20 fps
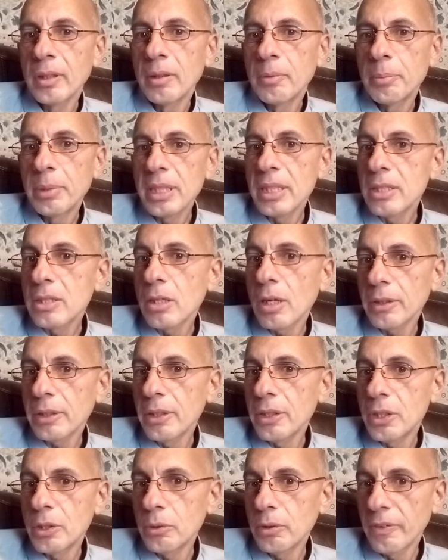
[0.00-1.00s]
But he's
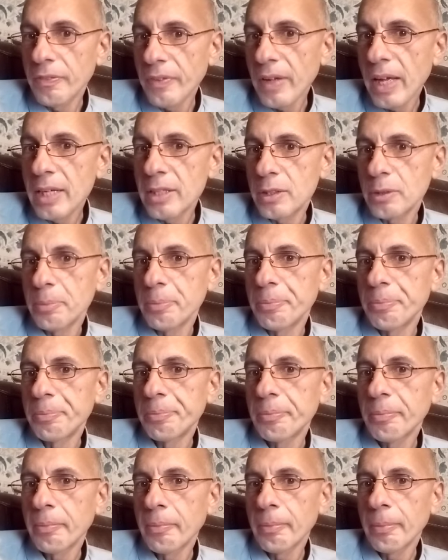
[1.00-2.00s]
talking to a phantom,
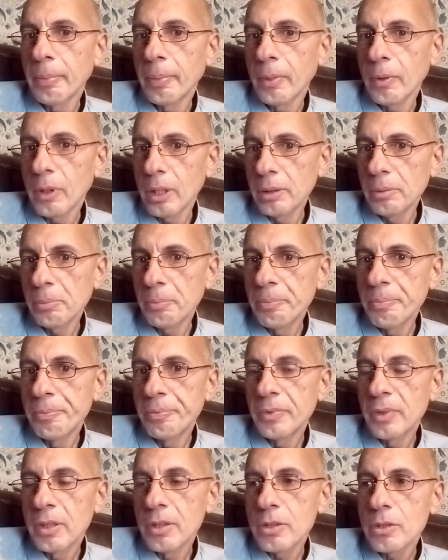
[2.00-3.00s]
right?
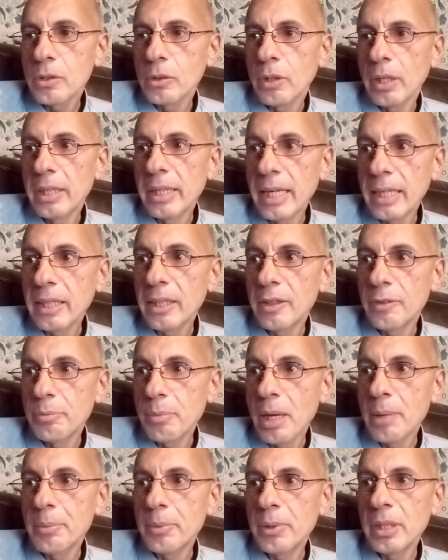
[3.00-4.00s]
So a negative
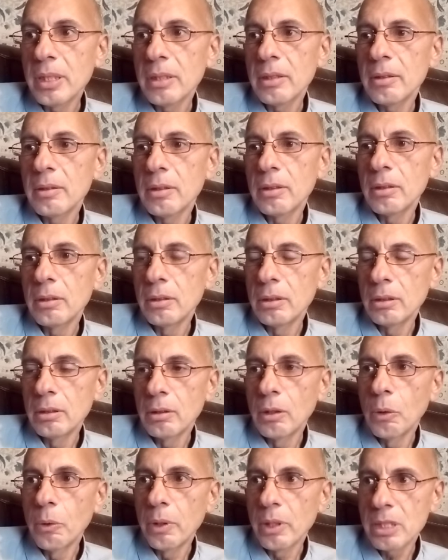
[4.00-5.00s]
memory,
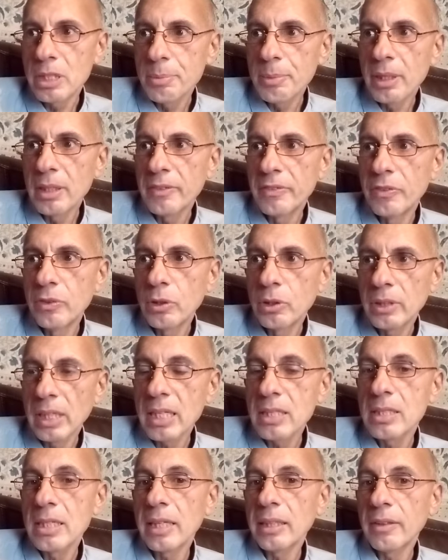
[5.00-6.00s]
Loewald's metaphor,
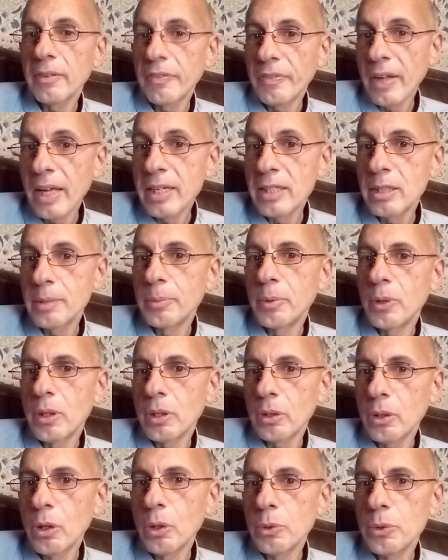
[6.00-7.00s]
that's like a phantom or a
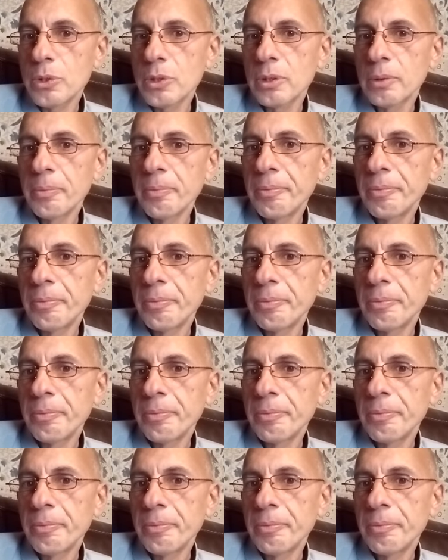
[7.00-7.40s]
ghost.